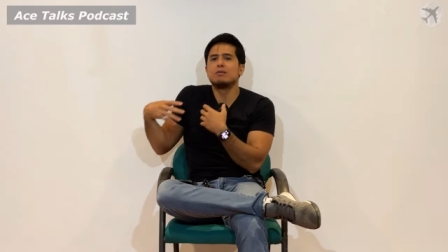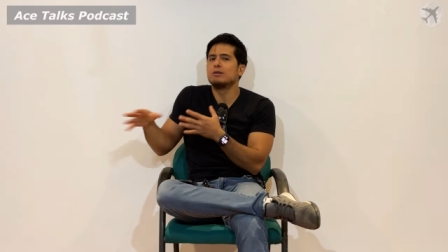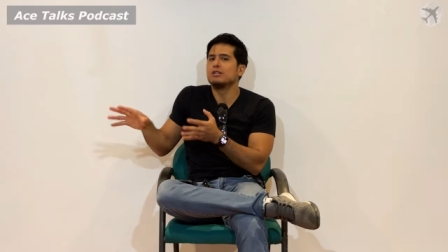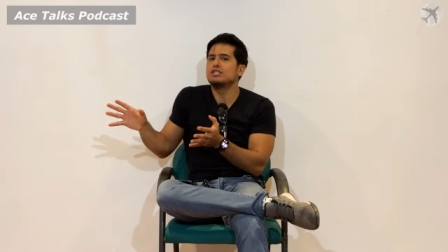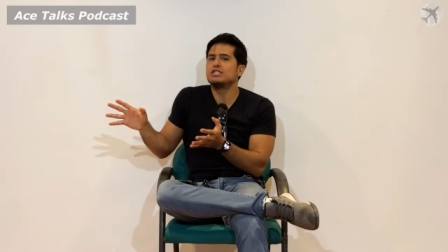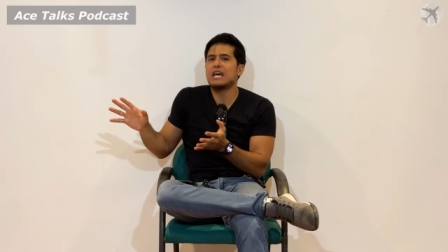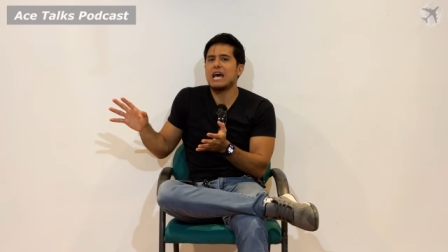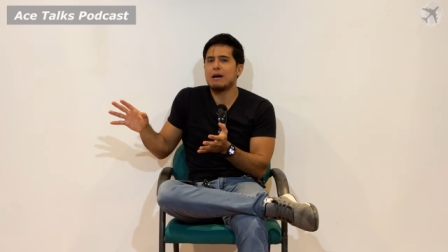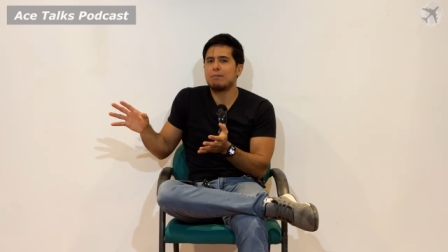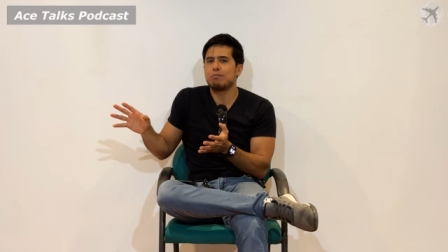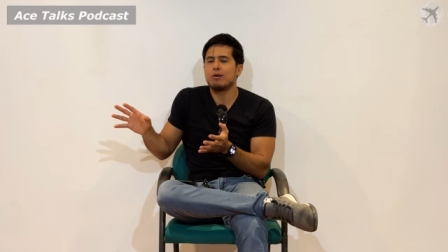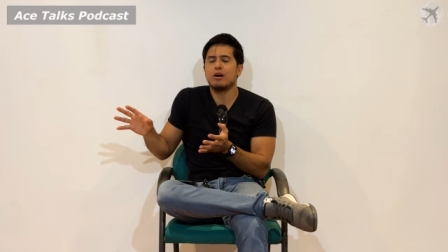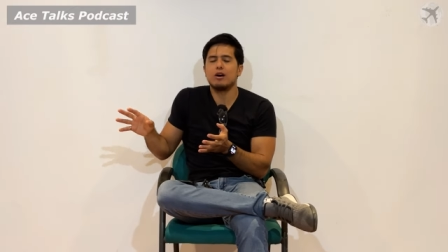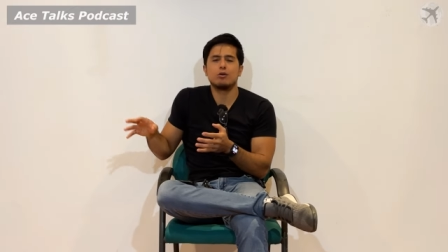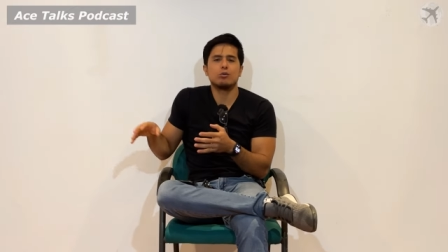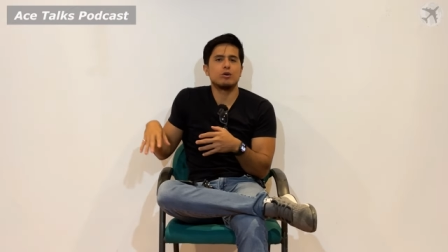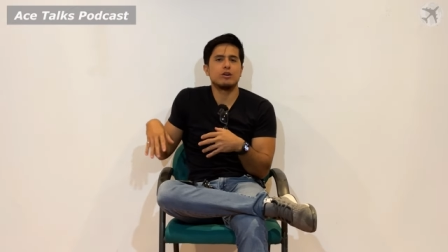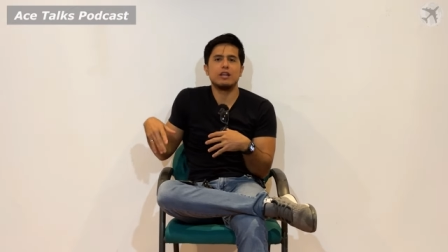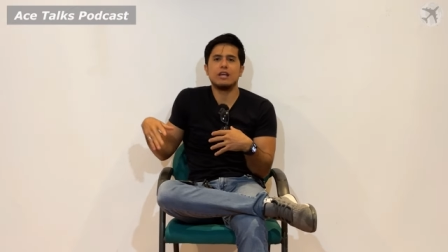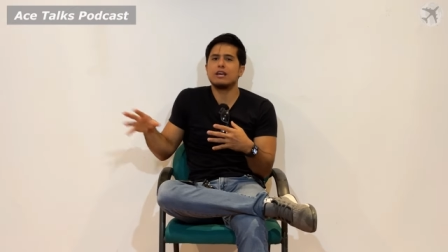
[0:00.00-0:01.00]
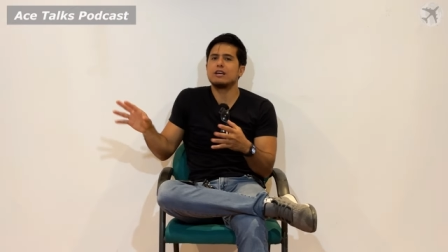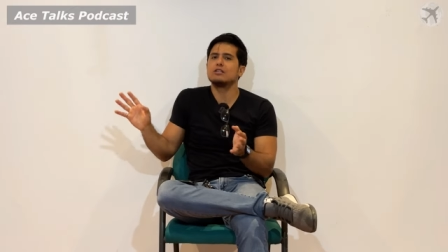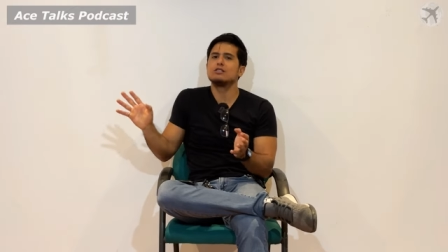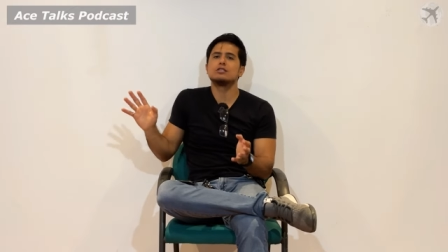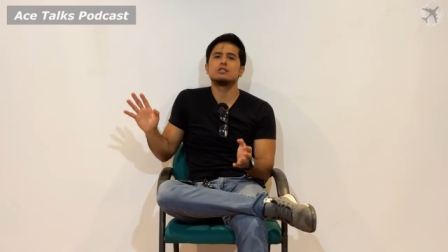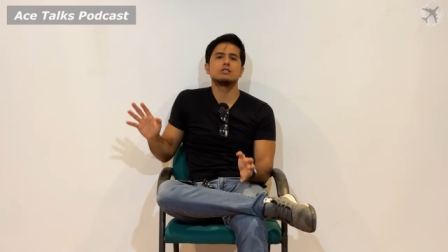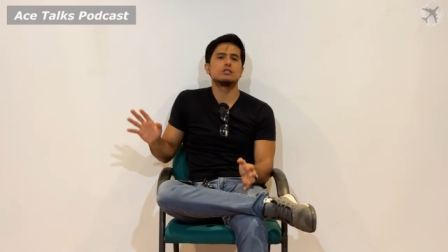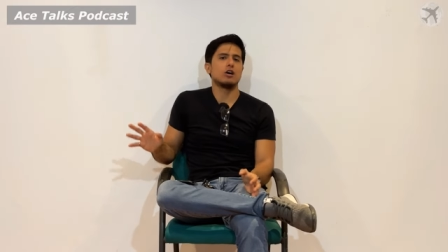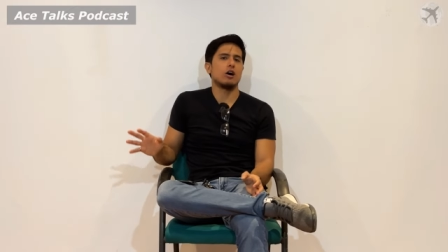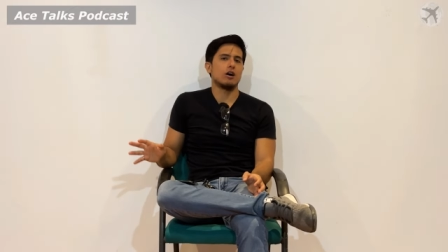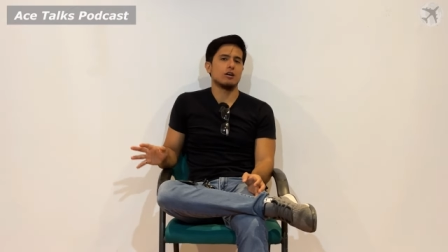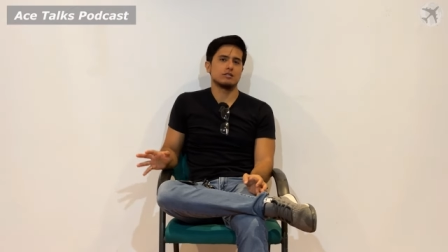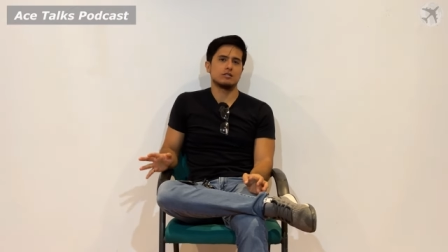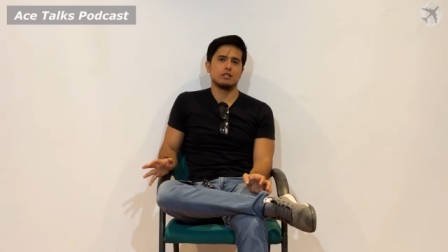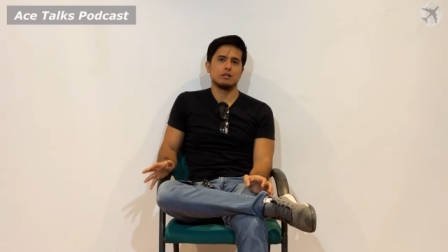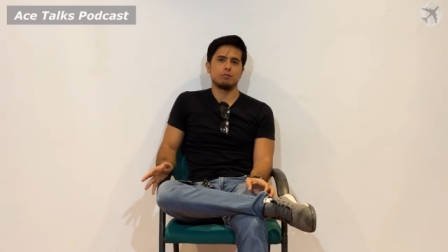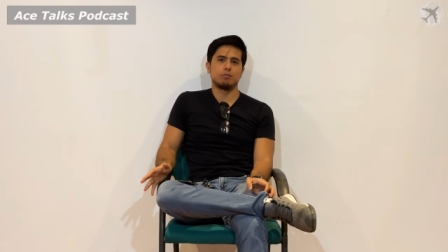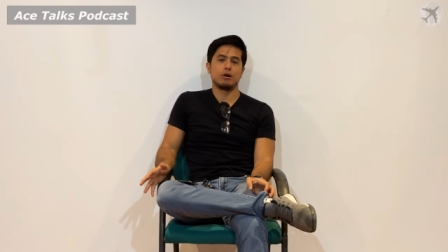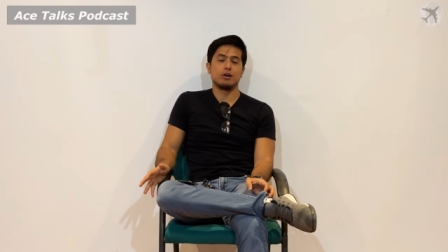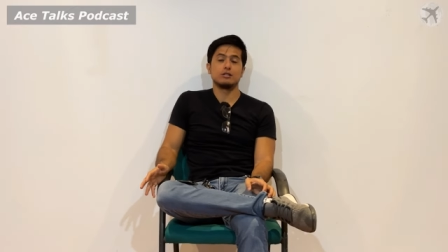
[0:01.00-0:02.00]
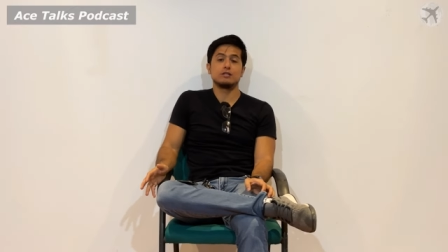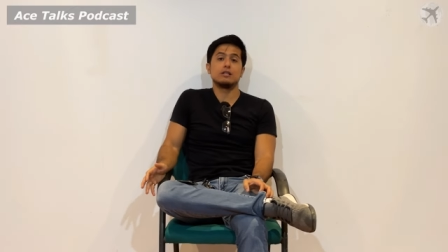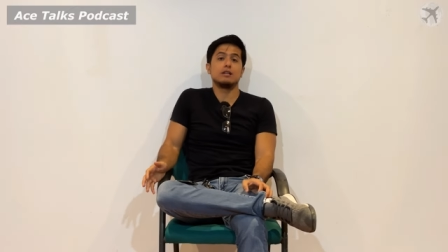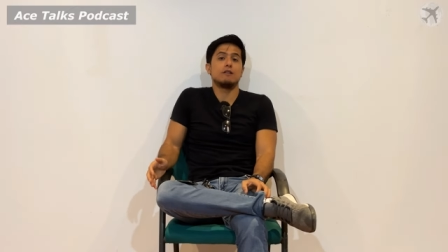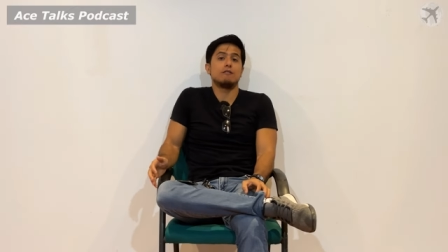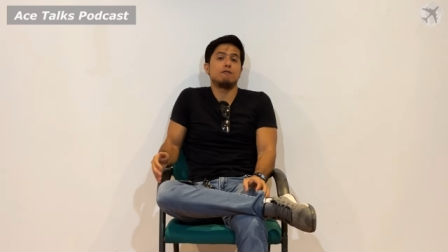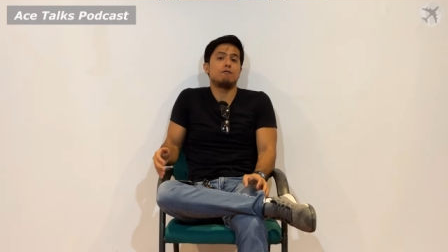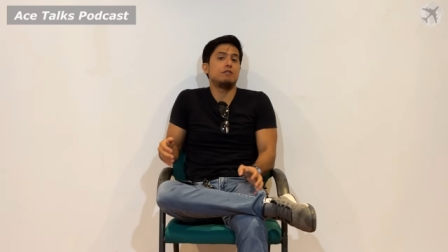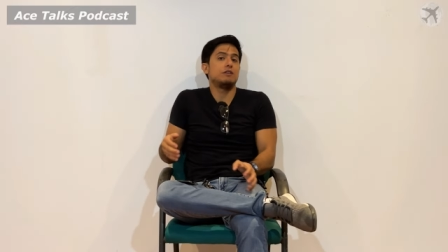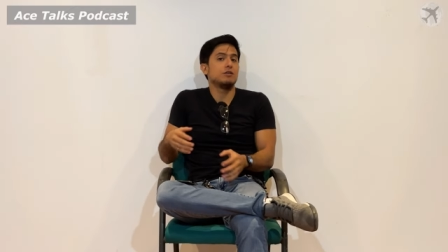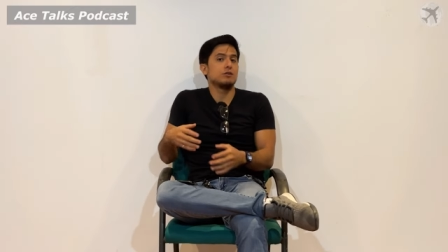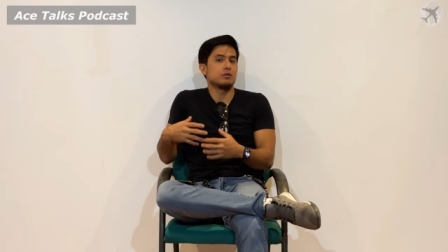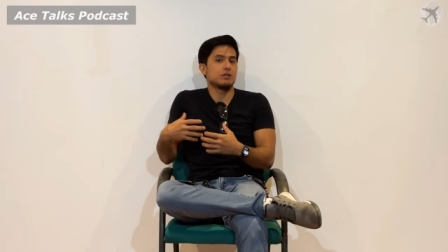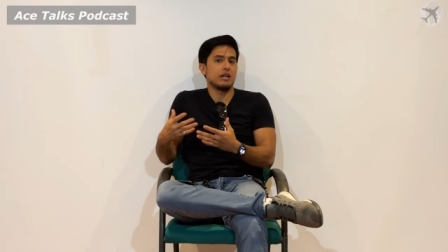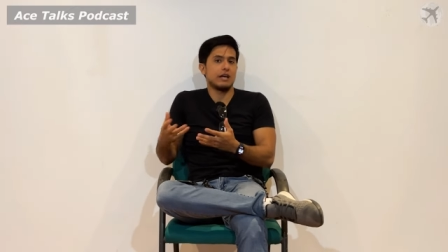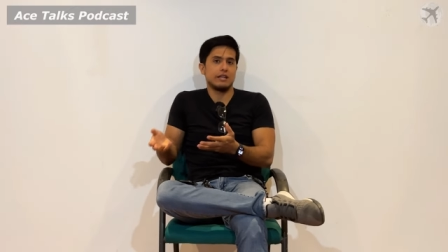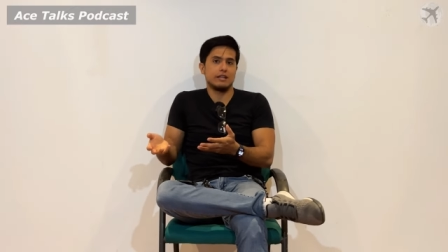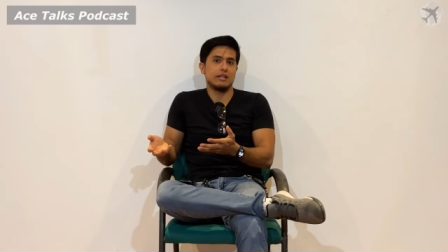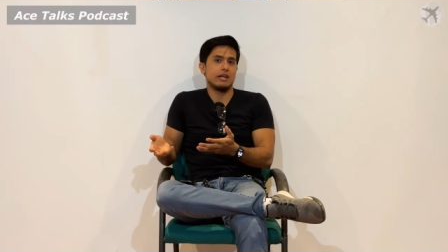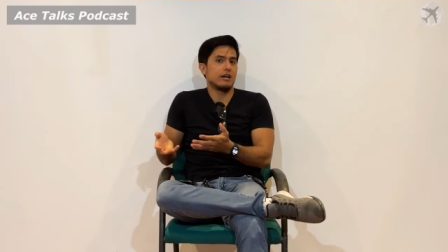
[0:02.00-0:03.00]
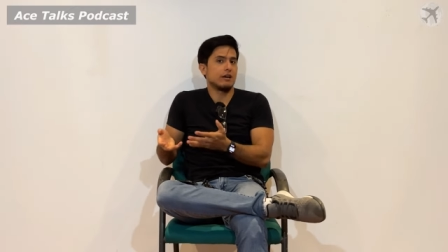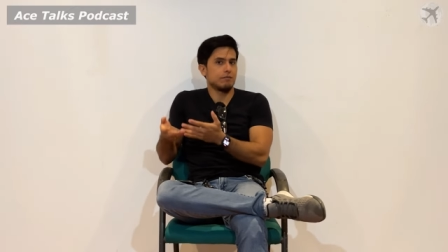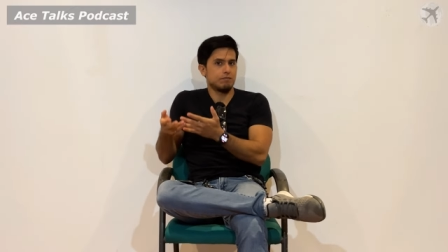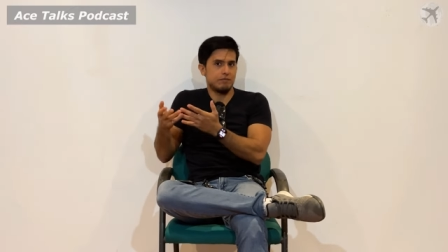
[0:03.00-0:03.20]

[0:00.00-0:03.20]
a chatbot where they can just talk to the person and feel like they're